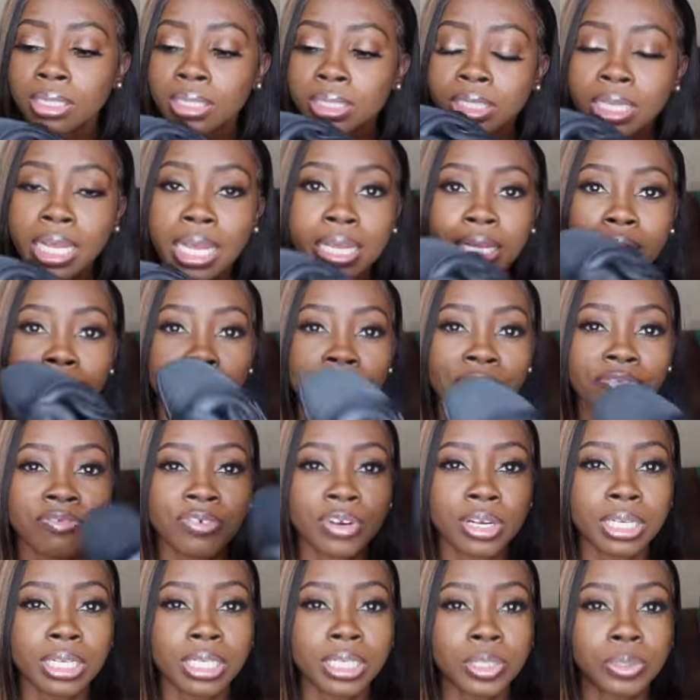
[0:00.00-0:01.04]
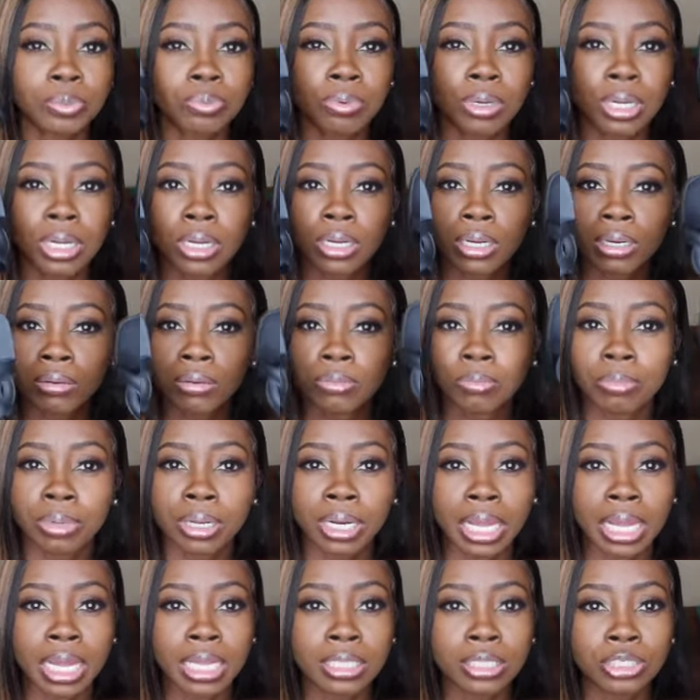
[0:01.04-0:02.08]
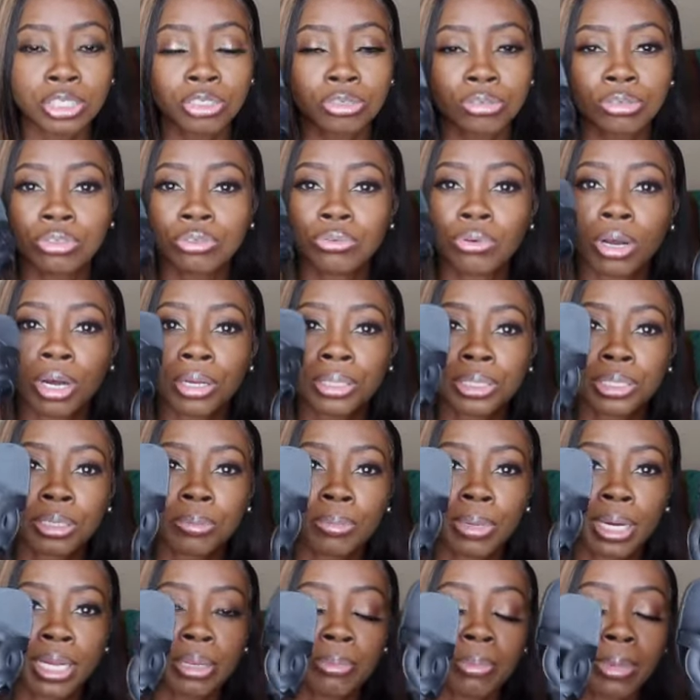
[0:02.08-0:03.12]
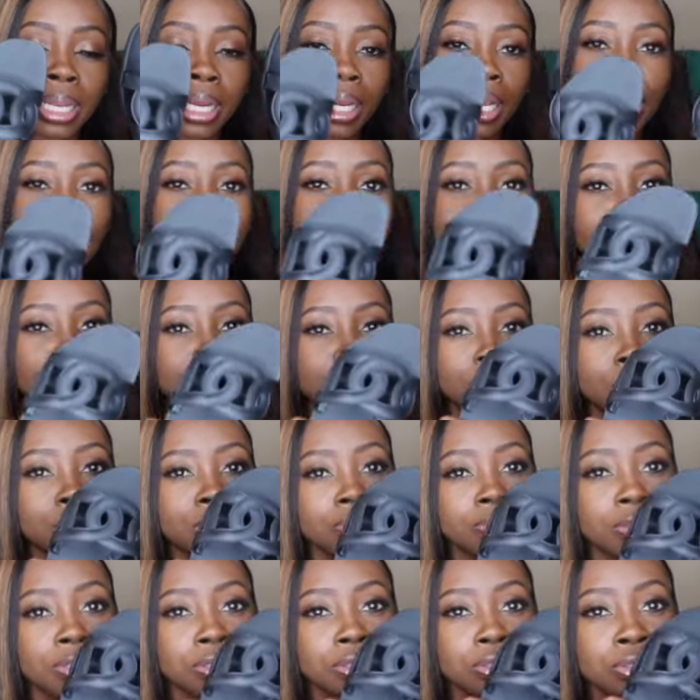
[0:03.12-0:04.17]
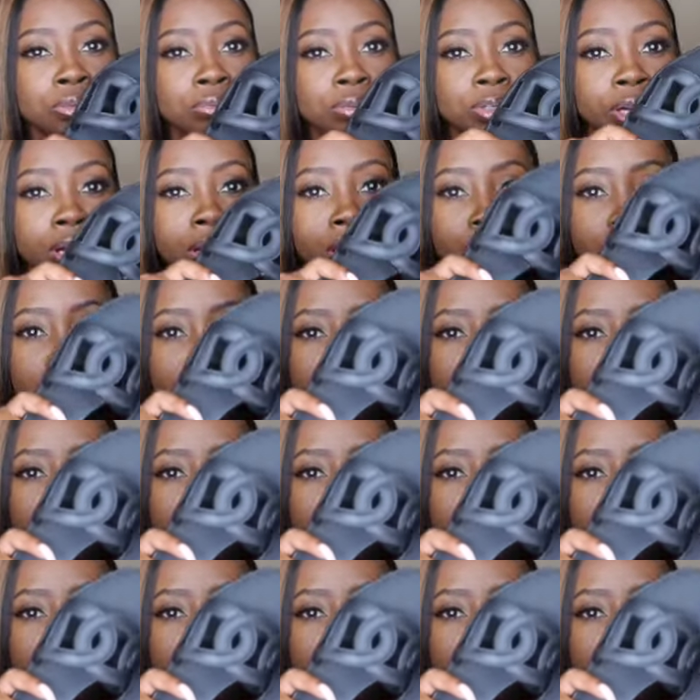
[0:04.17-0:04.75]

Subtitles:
tight up front as well, but I had to show you all. Somebody may like it. It's very cute. We all have